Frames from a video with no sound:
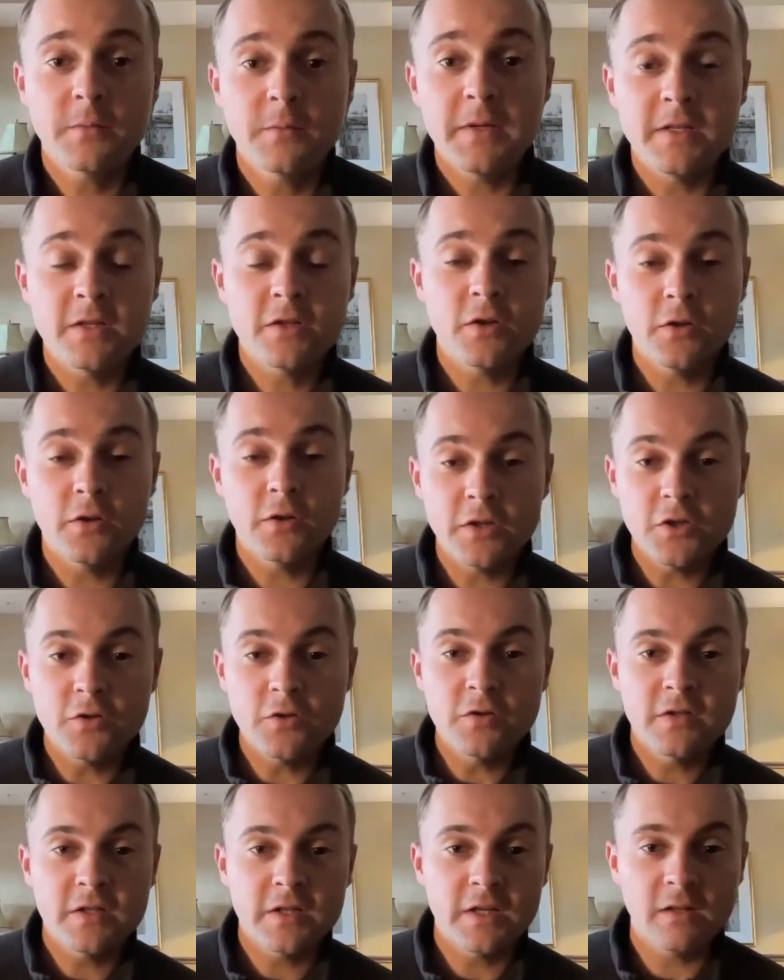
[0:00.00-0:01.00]
And so did you
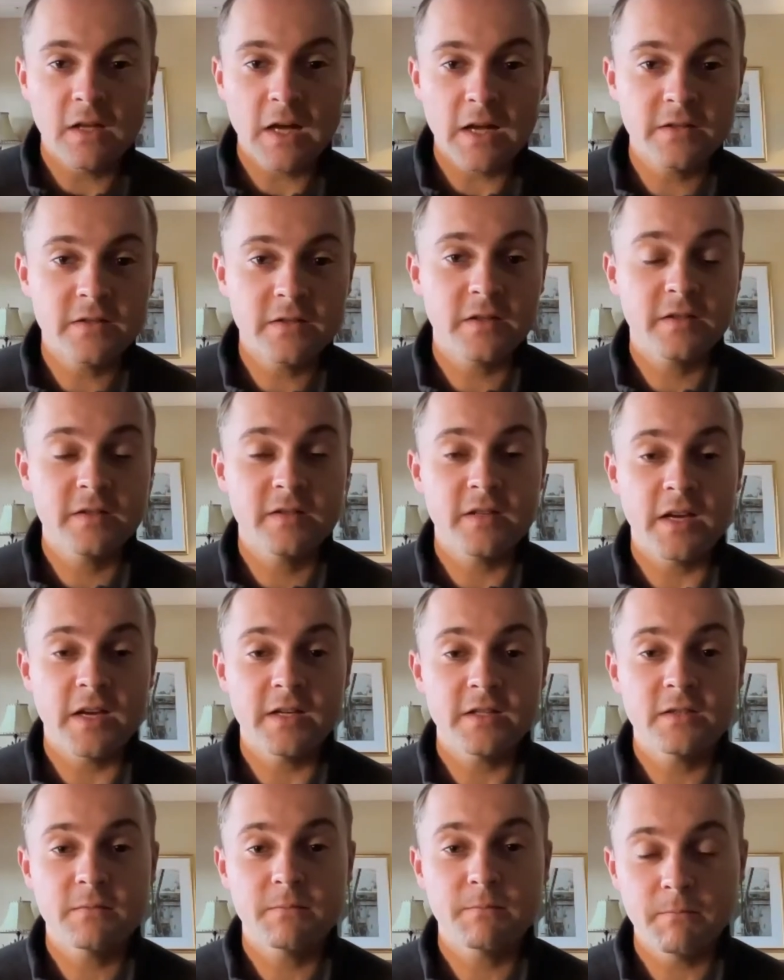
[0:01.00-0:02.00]
see a lot of
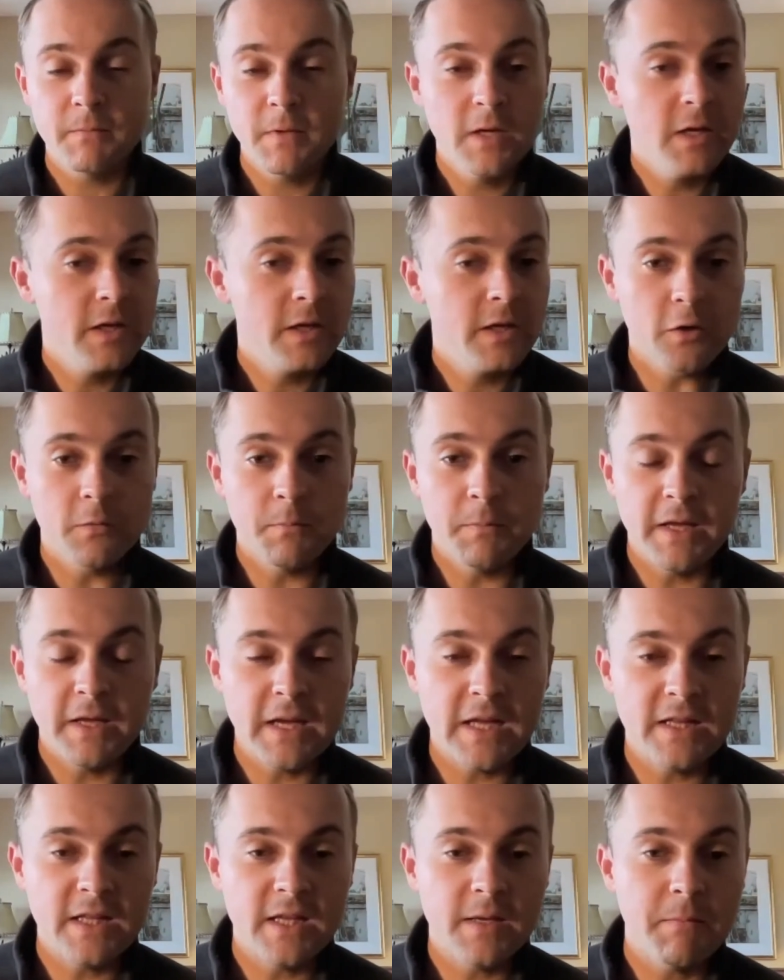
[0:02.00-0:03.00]
success, being
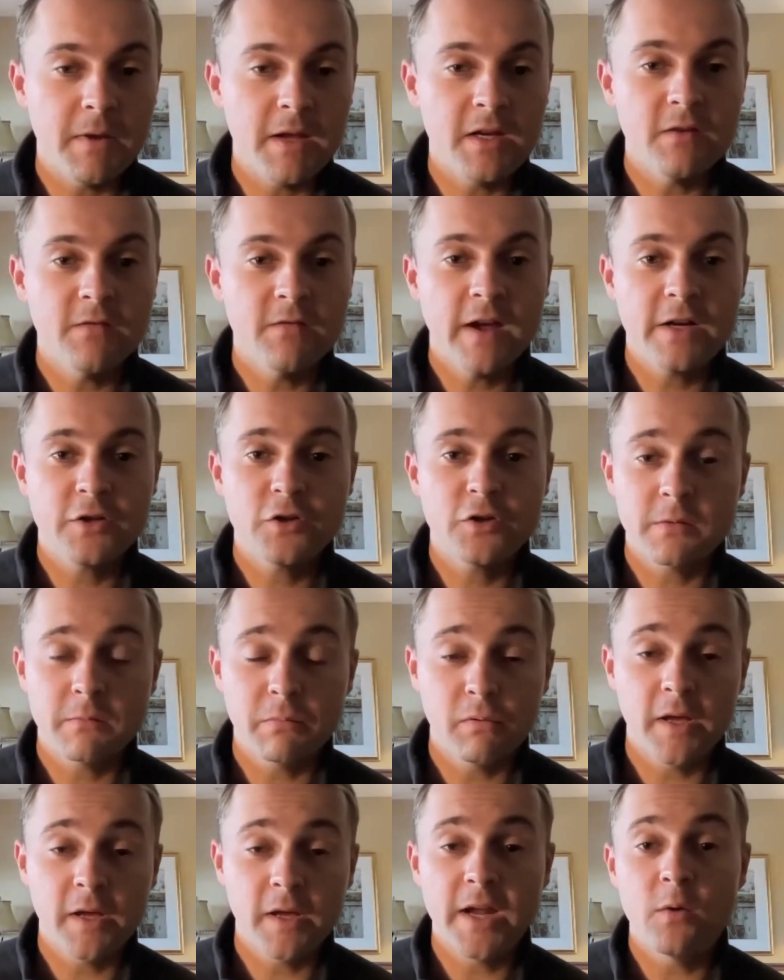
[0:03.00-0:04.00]
at that manufacturing
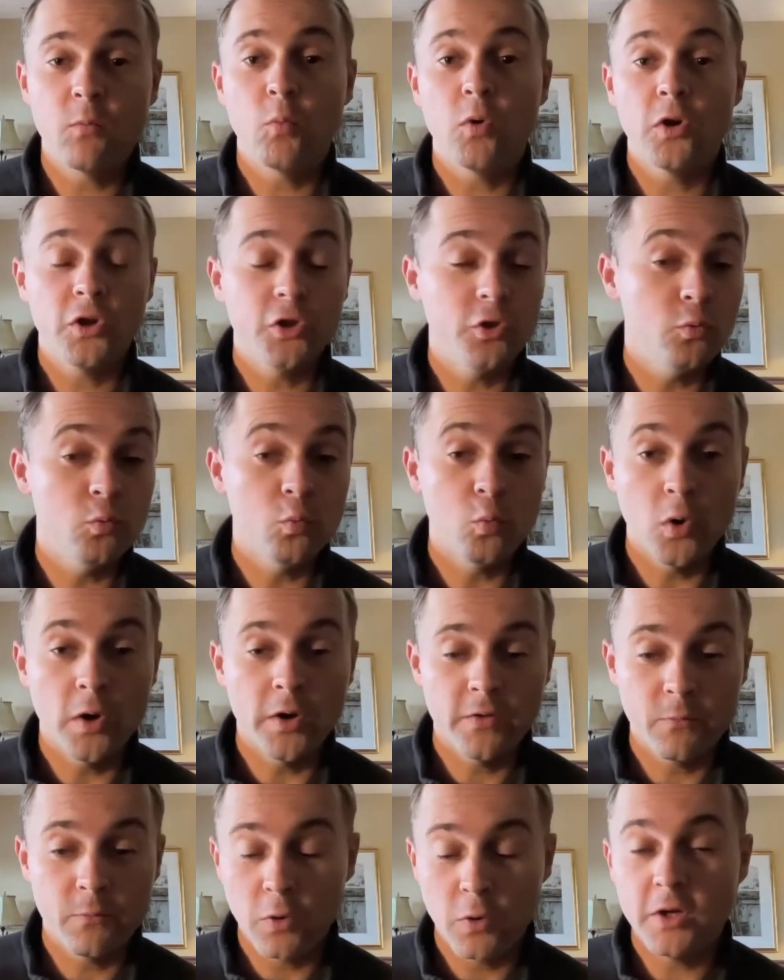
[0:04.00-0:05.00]
plant where
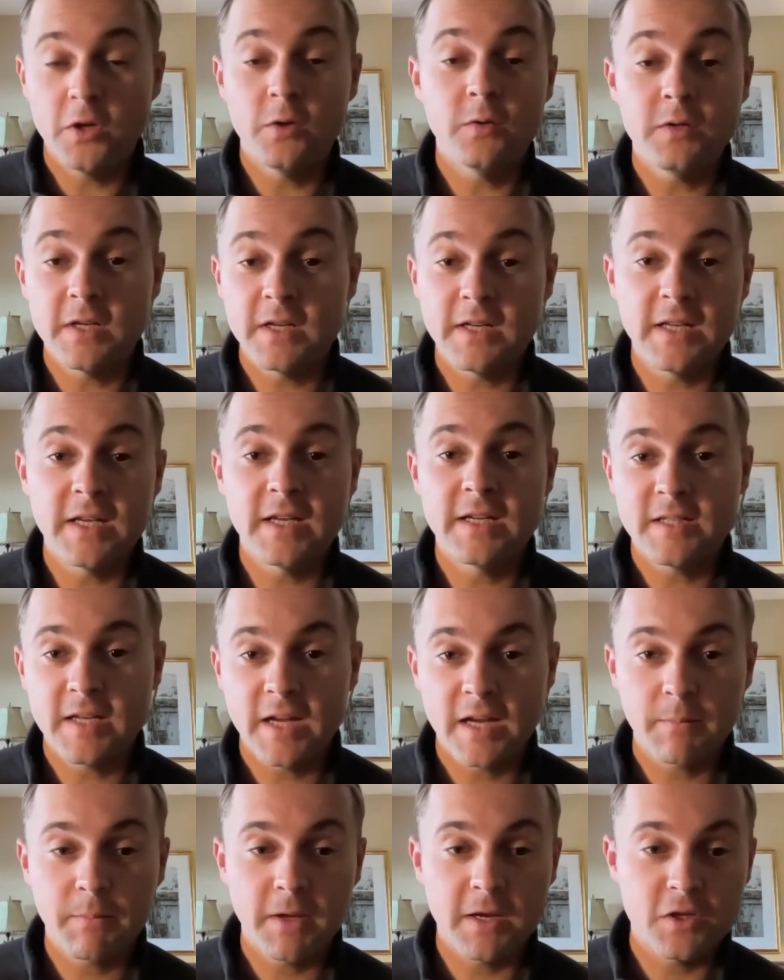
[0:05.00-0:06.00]
you did get
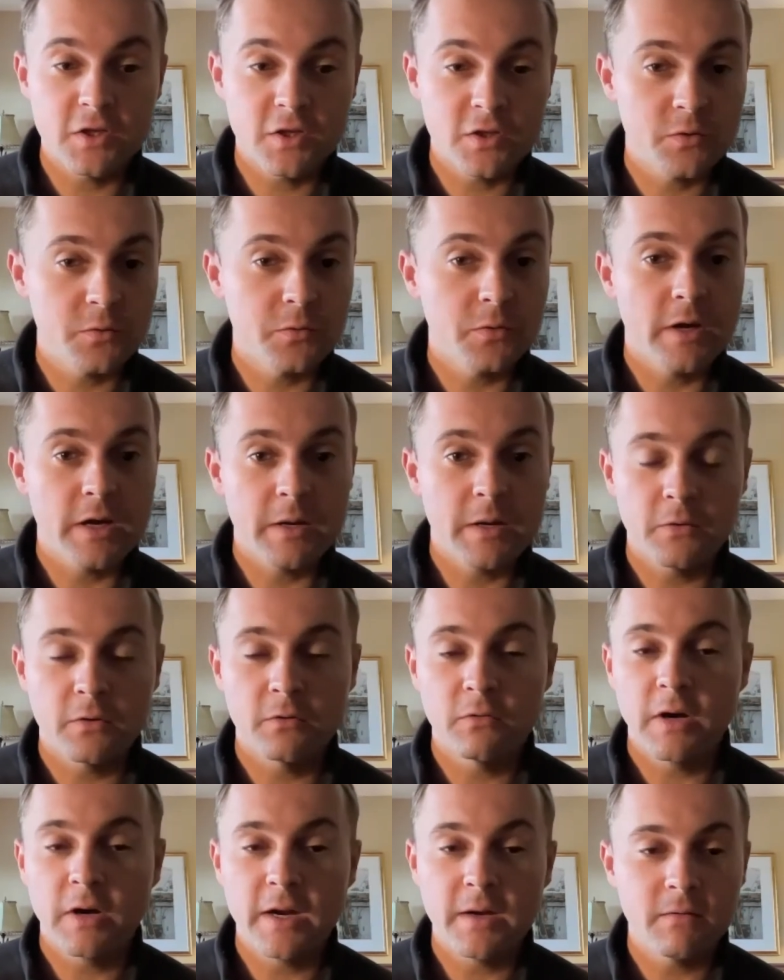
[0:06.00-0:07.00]
deck pages and you were able
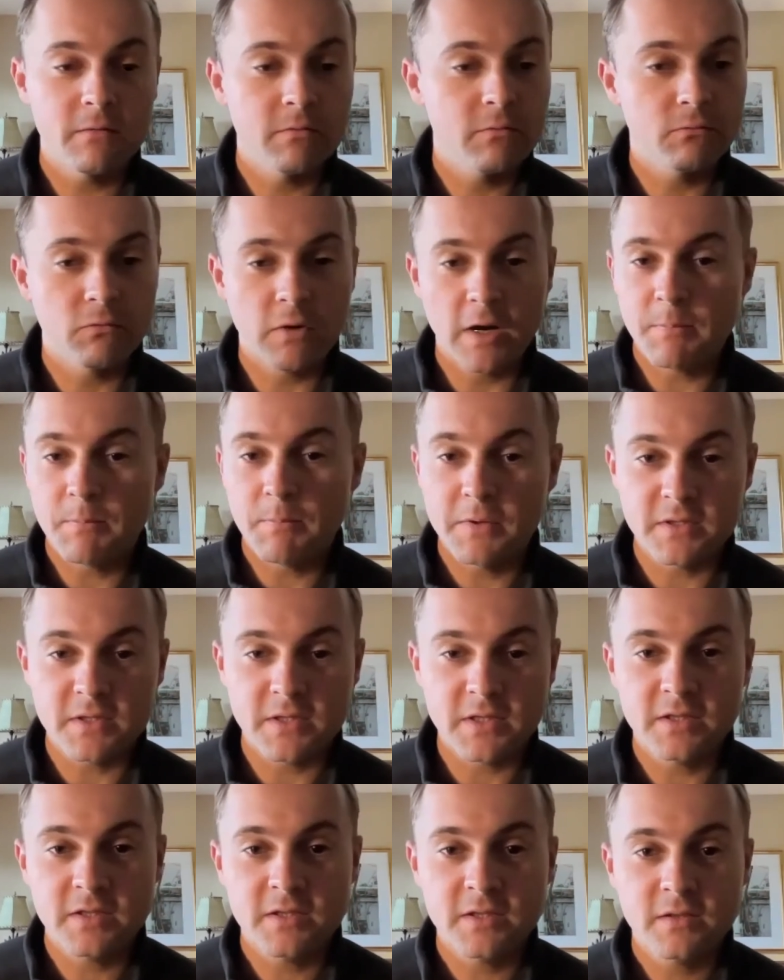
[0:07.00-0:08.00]
to write
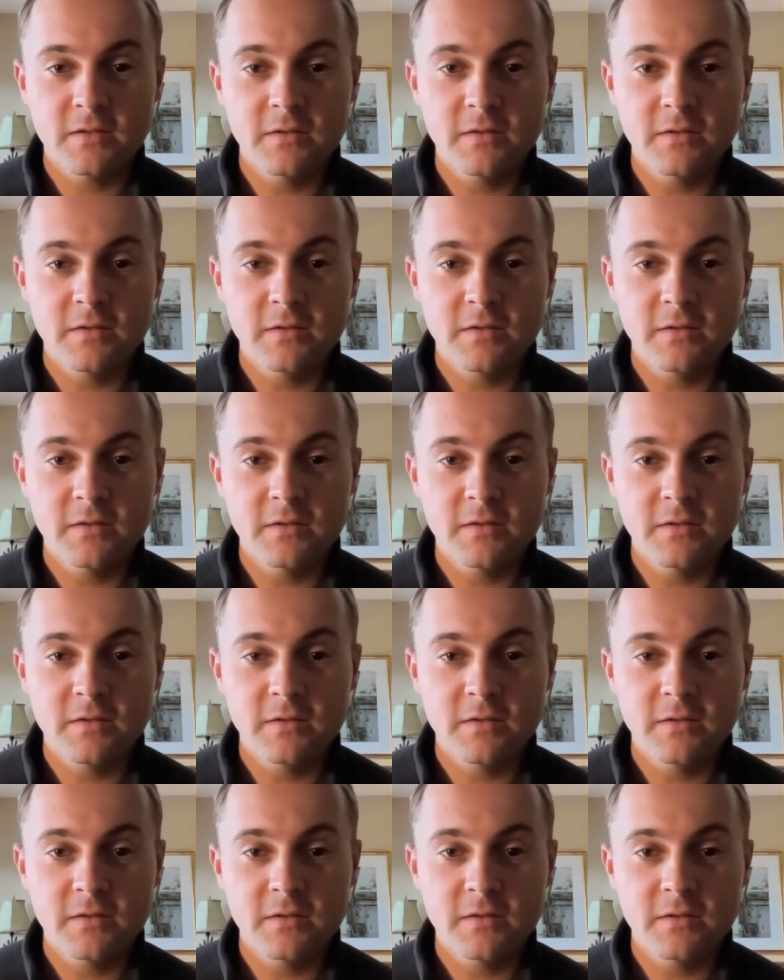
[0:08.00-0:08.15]
business?